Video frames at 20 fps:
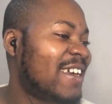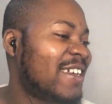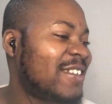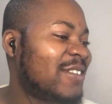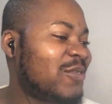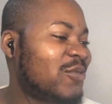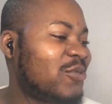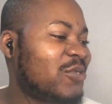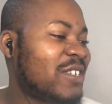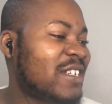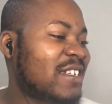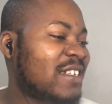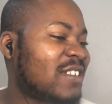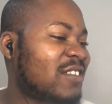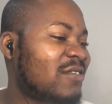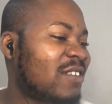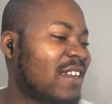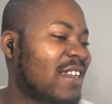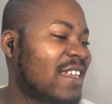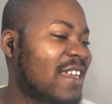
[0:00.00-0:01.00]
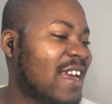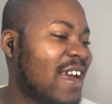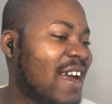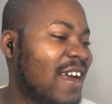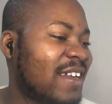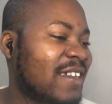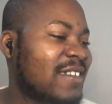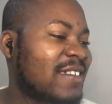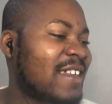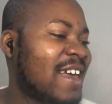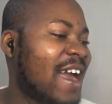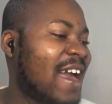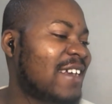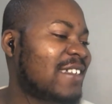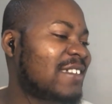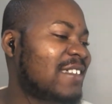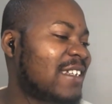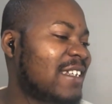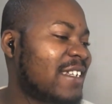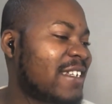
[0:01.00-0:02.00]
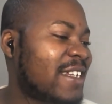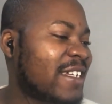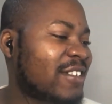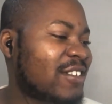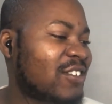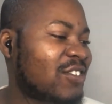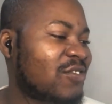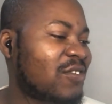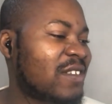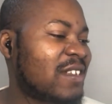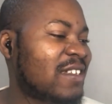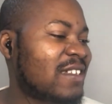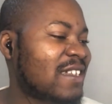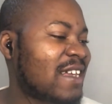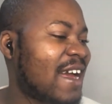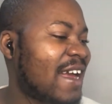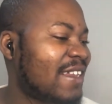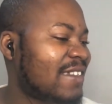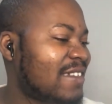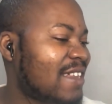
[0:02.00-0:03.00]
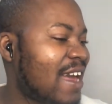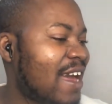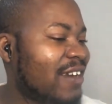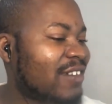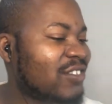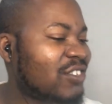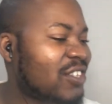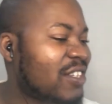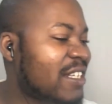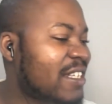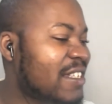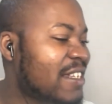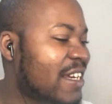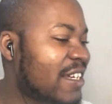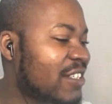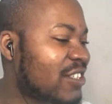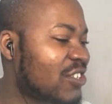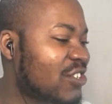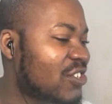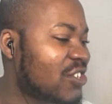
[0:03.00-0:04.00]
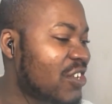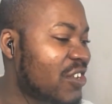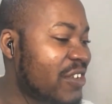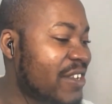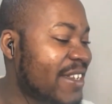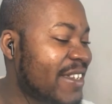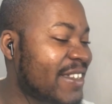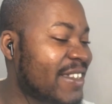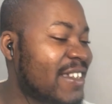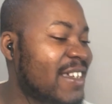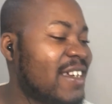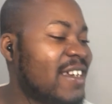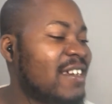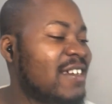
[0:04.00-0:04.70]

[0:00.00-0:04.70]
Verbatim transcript: known actually as Angelina Jordan, guys. Angelina Jordan.